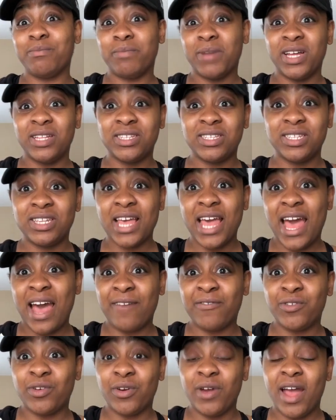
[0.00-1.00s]
months
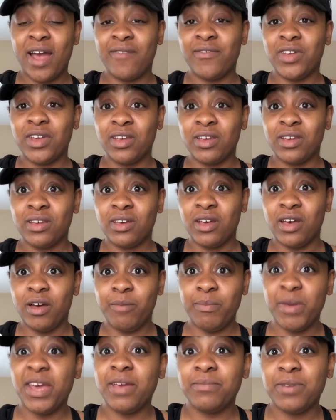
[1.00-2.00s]
after having a
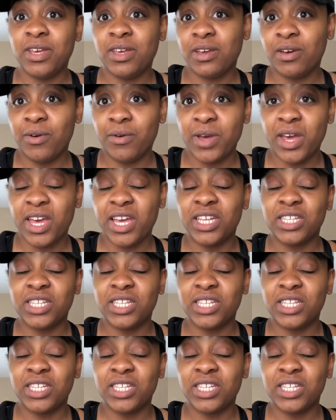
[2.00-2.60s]
baby, okay?